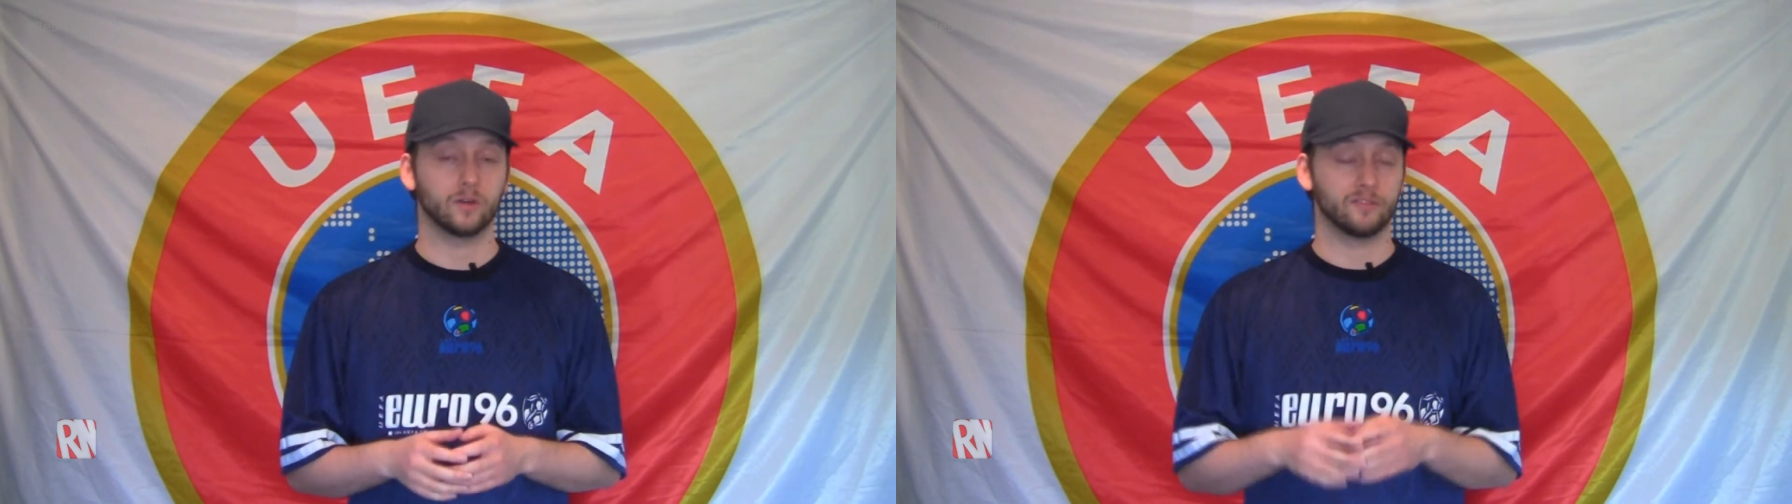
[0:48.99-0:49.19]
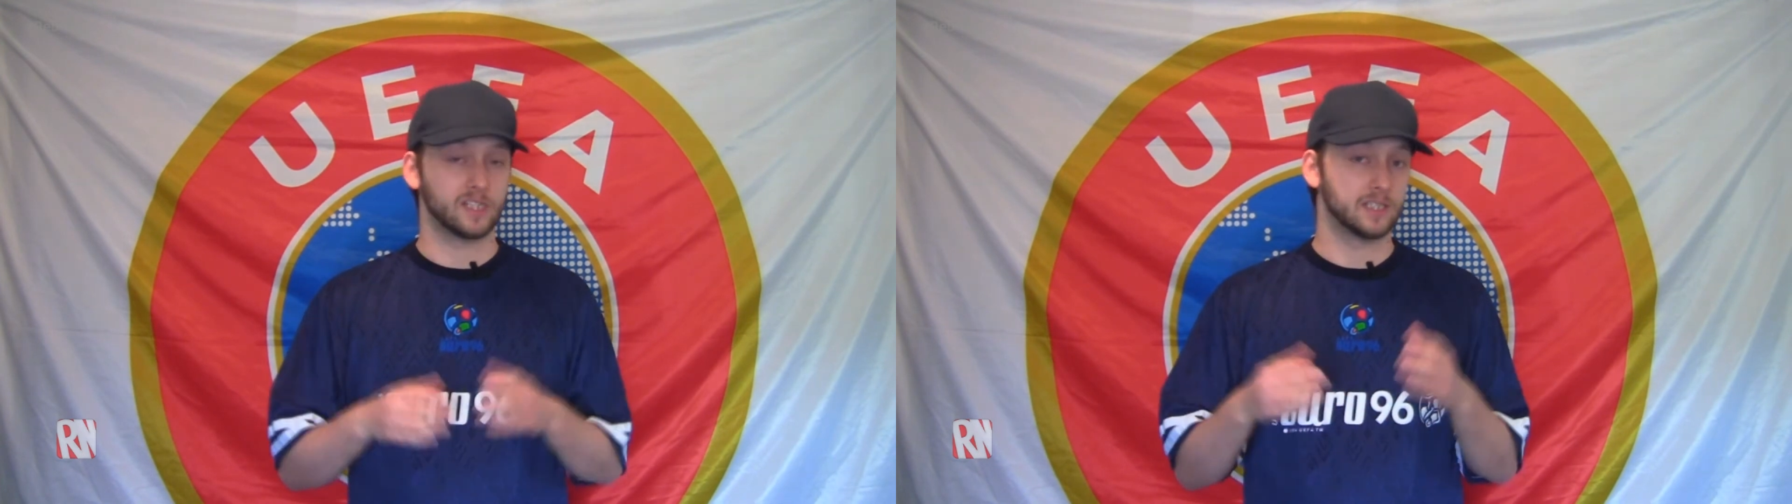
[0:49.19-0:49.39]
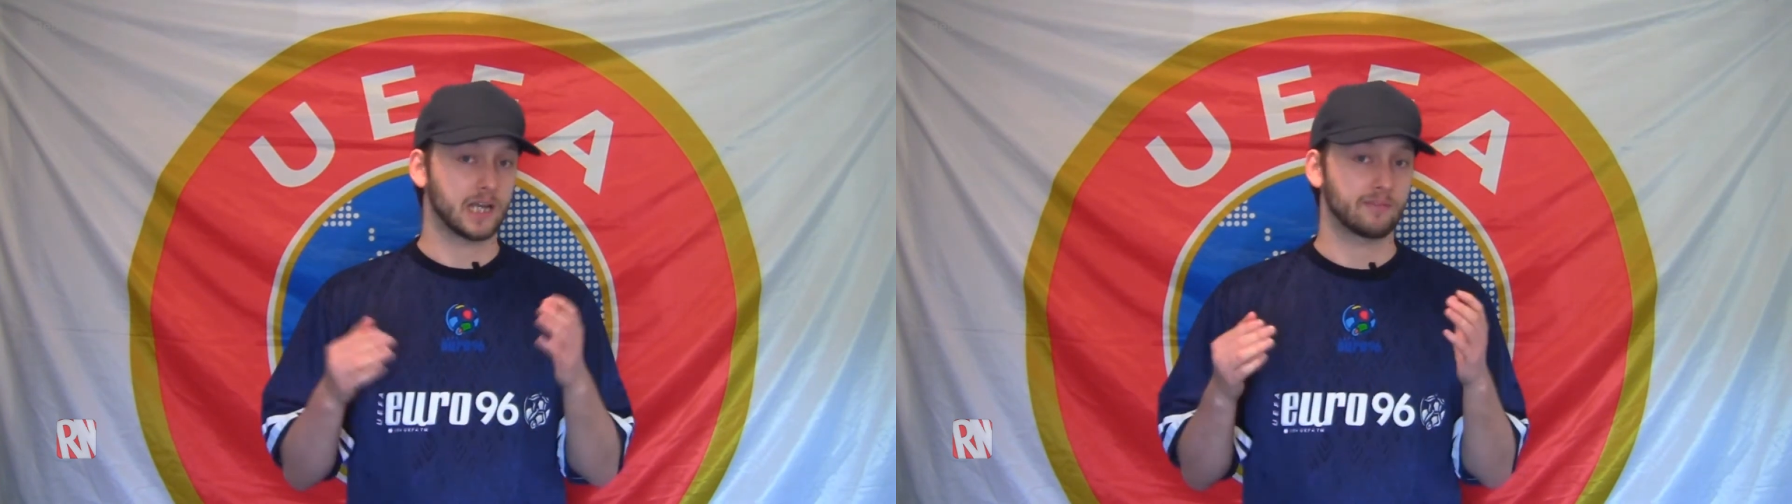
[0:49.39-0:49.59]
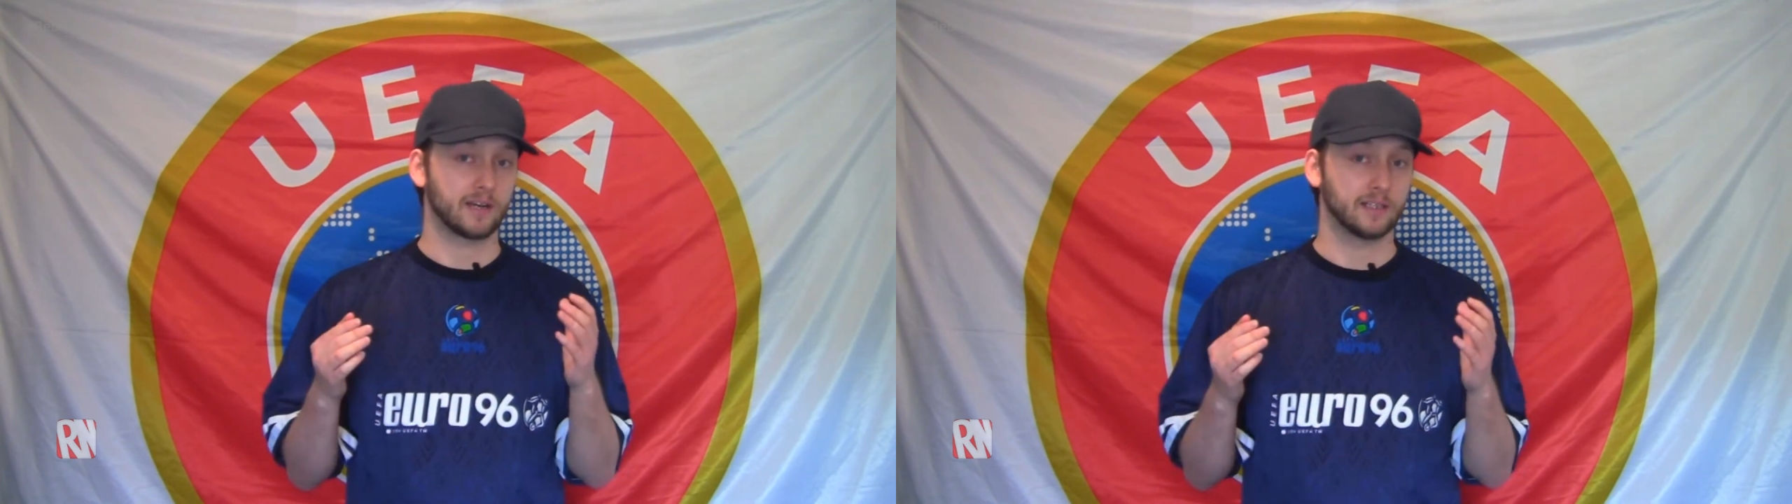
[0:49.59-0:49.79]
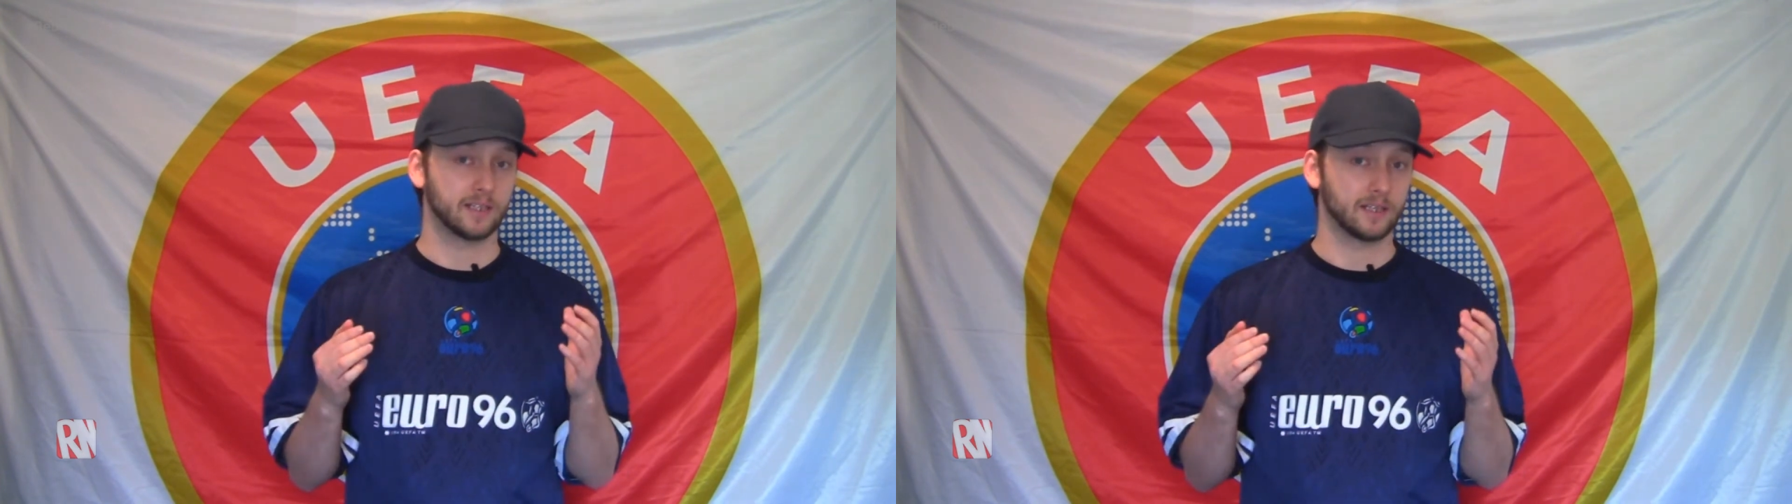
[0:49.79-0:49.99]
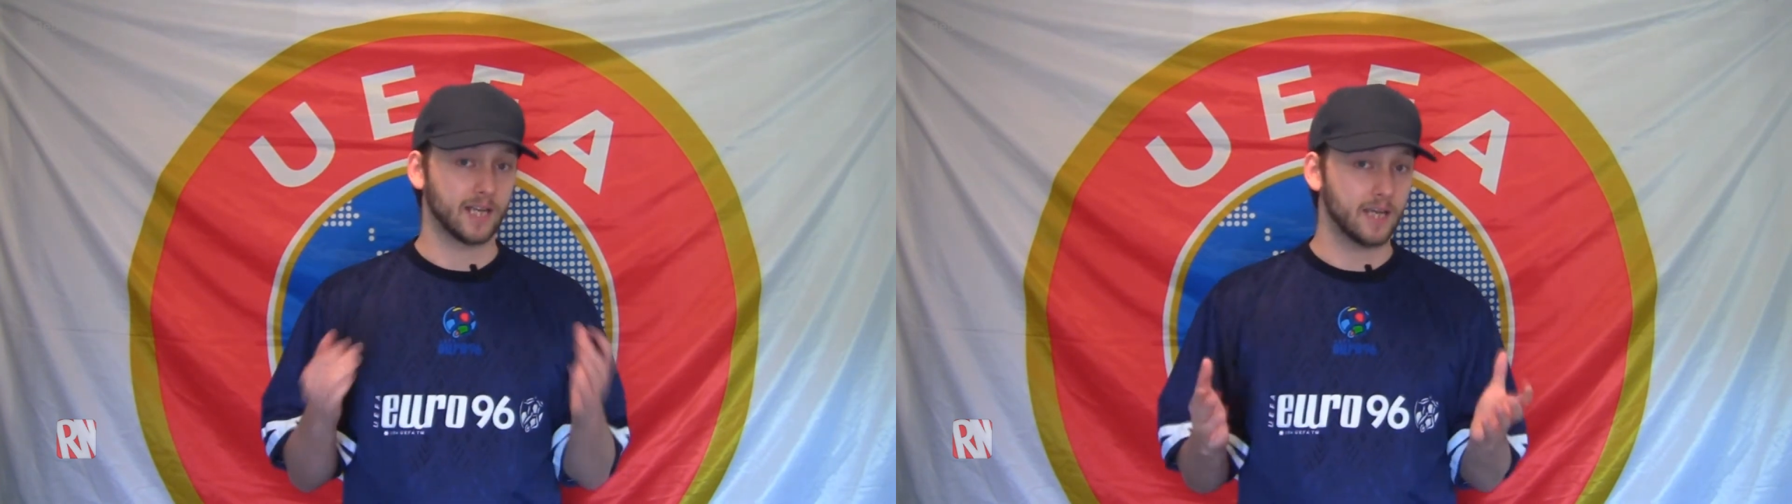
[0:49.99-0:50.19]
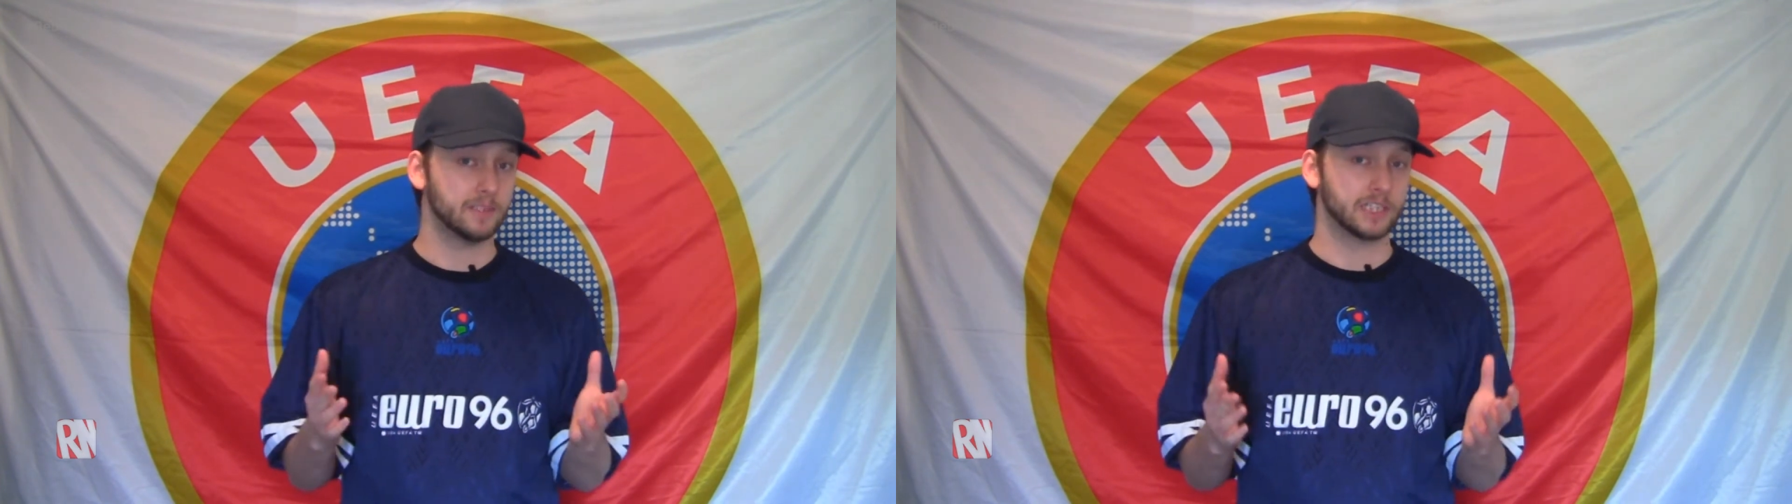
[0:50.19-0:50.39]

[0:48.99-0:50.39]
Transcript: Obviously Southgate didn't name